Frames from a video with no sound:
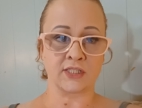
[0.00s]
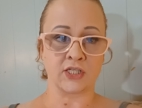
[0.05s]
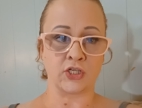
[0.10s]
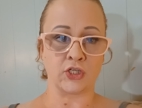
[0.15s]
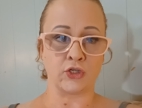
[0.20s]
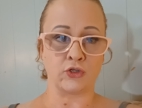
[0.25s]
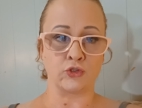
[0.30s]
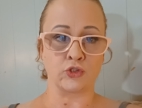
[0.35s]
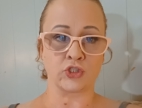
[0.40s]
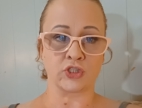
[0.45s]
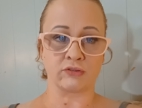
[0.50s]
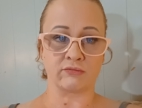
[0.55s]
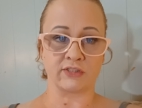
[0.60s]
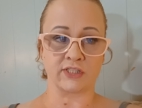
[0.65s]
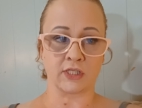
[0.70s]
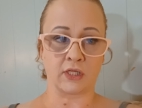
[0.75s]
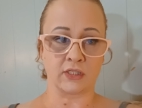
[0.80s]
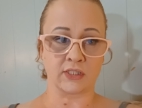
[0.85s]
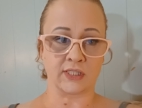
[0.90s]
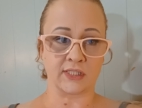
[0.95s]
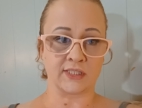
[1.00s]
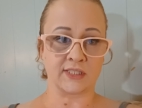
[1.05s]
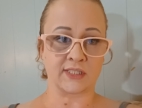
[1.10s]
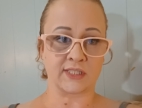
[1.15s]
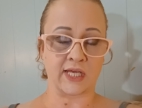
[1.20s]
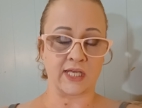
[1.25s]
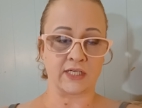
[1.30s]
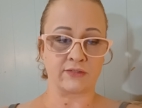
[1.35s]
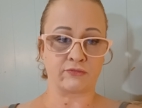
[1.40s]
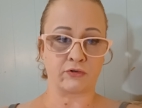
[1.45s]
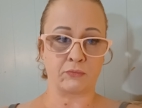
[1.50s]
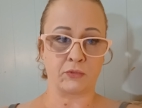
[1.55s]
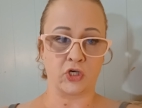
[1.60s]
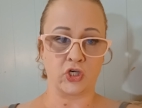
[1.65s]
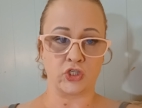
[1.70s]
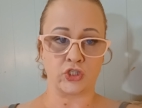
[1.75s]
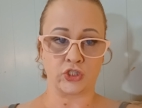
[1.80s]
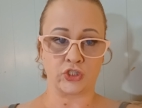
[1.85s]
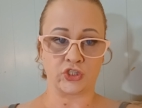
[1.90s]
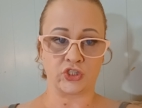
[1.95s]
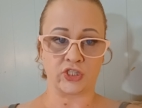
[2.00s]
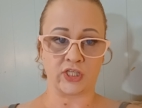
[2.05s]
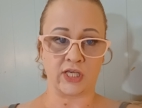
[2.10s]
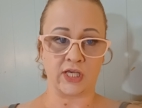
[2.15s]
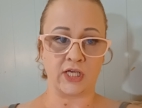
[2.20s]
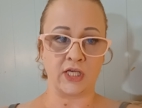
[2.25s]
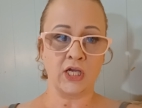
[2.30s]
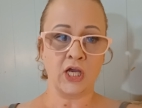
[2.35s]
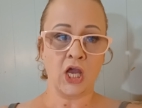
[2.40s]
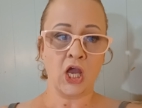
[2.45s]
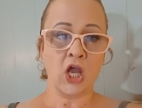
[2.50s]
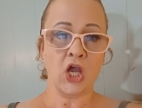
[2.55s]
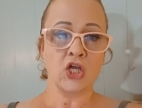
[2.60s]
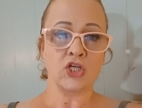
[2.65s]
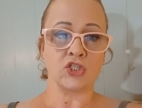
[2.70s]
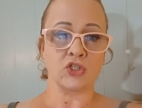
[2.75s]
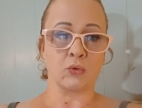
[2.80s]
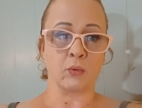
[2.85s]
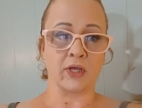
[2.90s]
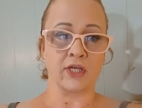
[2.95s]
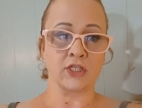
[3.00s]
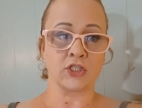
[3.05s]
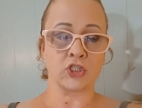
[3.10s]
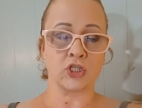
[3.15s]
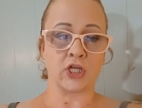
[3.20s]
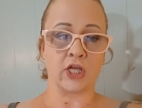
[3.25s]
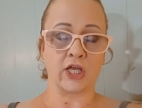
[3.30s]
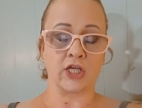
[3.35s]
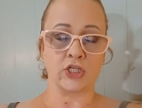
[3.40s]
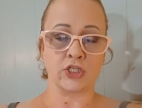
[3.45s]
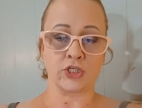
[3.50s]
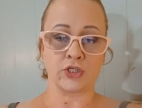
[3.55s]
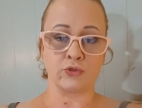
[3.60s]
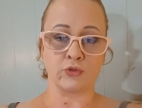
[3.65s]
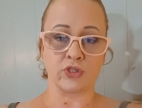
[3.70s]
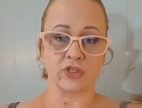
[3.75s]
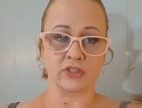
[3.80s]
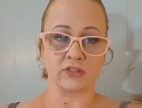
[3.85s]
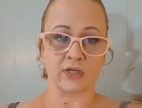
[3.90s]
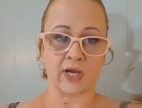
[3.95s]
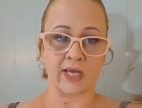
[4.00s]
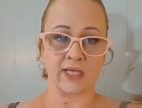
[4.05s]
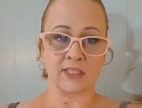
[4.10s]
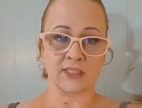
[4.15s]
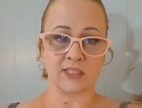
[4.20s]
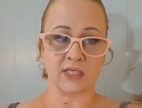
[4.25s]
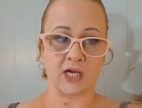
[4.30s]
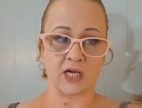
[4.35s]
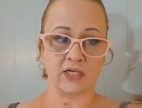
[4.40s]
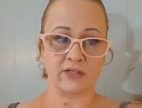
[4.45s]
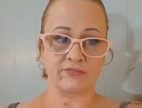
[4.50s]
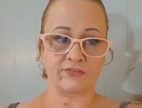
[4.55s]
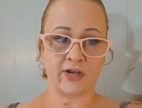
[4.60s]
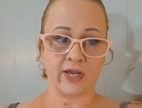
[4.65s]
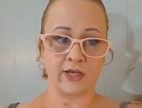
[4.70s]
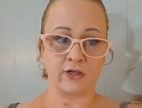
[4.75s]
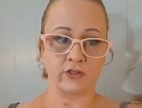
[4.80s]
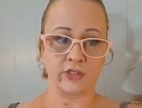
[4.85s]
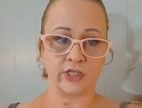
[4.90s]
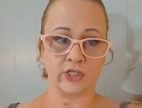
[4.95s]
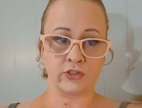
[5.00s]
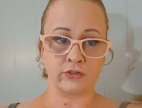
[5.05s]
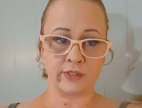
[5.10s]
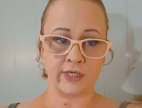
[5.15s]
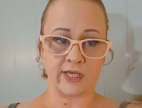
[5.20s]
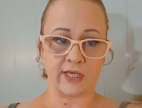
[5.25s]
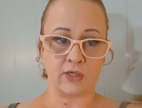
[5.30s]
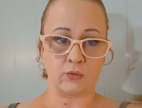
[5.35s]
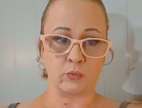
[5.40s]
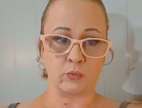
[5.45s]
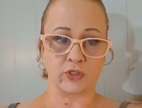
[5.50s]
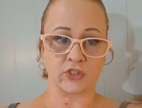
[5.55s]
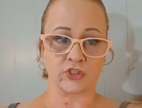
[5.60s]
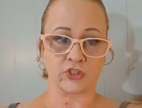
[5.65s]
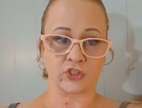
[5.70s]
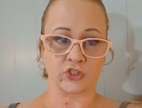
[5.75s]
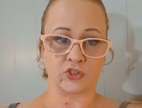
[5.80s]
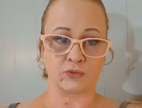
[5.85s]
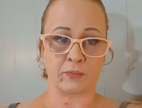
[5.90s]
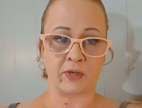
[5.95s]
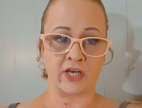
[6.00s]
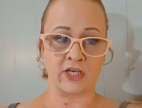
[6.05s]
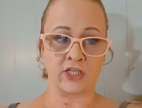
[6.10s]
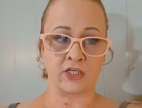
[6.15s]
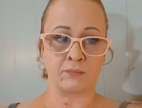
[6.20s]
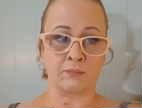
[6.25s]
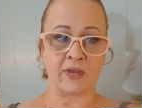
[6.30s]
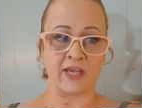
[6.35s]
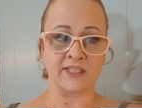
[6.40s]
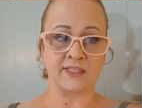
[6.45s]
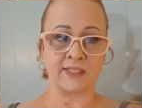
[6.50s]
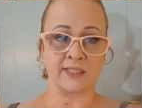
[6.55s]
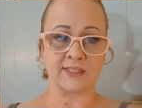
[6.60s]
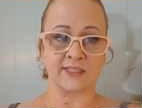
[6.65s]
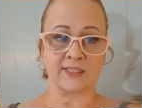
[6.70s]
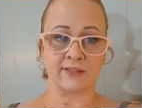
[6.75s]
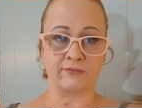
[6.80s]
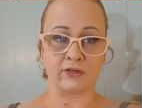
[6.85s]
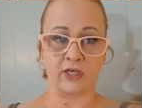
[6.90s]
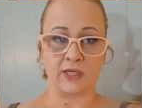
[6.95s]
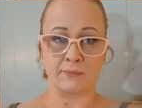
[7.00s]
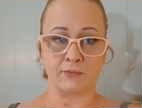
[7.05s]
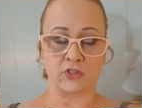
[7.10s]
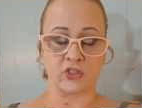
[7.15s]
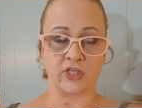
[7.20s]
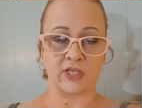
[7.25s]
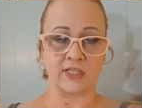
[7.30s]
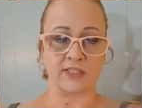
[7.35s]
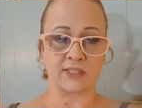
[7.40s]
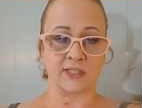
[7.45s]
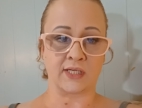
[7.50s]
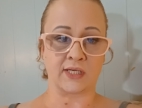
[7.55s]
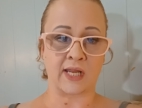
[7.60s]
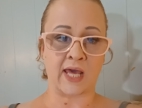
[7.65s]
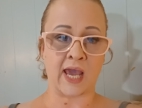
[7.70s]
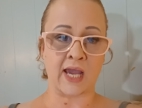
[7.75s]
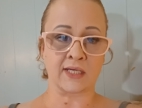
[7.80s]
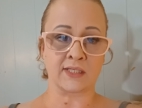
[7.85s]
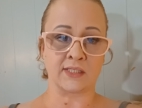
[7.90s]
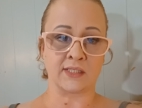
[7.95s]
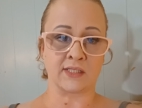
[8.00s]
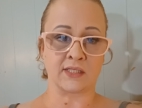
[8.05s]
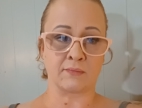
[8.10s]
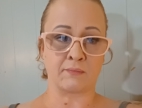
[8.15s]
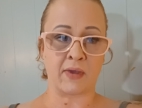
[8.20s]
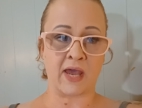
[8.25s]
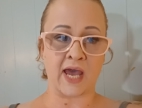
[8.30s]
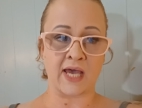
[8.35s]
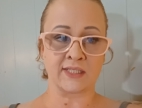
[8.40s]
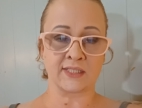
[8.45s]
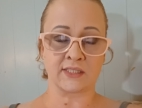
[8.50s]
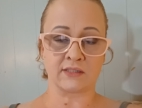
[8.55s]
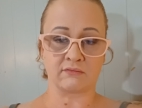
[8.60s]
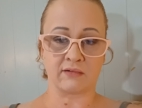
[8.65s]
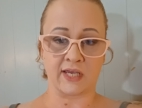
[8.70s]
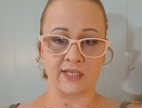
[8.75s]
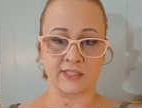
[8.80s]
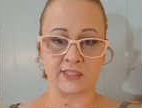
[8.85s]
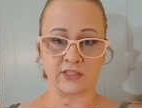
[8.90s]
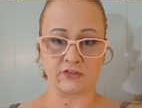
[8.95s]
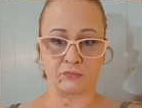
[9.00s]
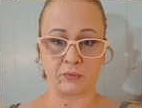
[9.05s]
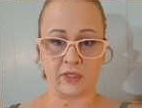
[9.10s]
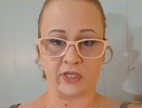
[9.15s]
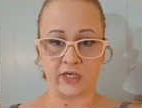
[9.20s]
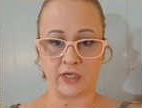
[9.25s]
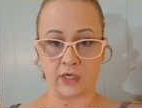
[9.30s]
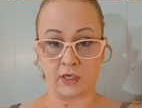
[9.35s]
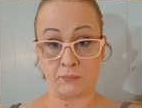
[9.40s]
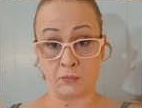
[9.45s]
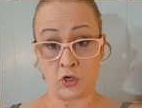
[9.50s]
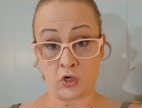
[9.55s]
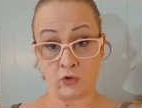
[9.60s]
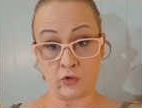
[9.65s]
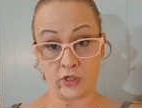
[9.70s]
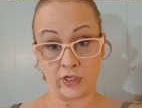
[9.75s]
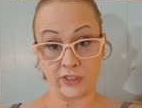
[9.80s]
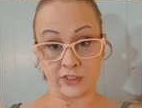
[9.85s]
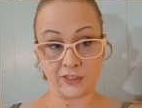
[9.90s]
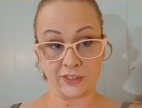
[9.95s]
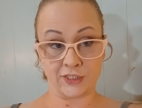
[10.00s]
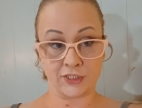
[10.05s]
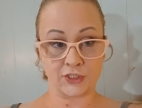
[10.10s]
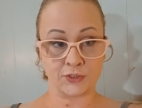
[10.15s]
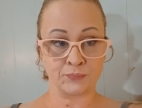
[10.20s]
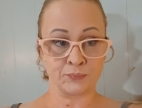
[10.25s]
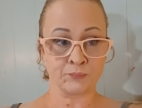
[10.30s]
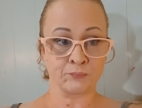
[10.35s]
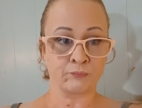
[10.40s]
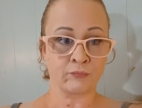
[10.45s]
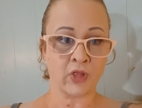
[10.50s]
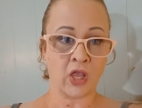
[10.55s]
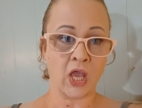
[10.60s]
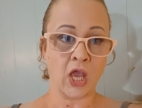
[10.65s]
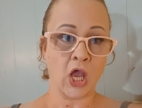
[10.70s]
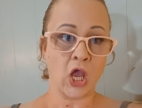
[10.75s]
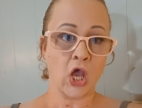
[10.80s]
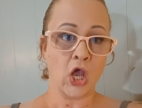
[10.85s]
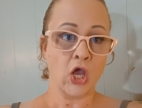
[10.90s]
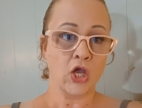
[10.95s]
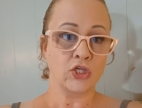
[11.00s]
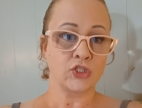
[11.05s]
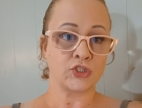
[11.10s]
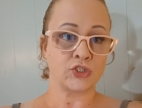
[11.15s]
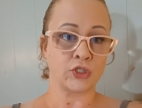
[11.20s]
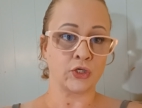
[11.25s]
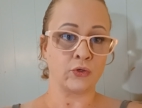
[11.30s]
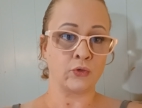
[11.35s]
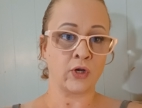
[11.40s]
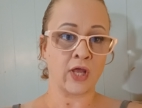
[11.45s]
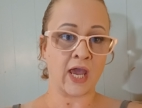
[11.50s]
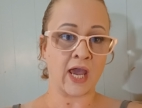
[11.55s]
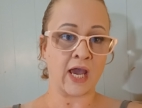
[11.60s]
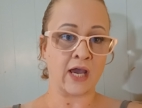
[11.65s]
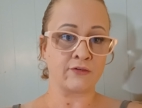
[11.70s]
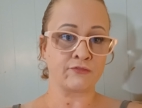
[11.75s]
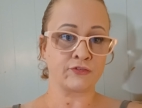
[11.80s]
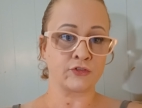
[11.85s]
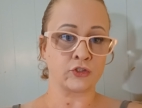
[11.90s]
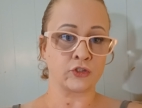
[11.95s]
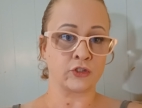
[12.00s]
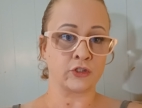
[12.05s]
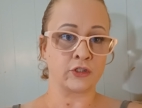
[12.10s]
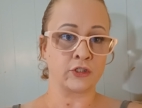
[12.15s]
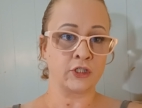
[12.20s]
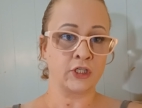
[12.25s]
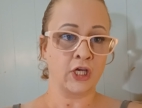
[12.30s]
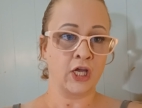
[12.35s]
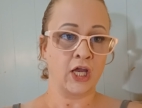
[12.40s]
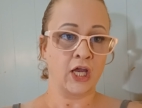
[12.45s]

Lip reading: and used the resulting state of emergency to issue the Reichstag fire decree, which suspended basic civil liberties and enacted the mass arrests of political opponents. Soon after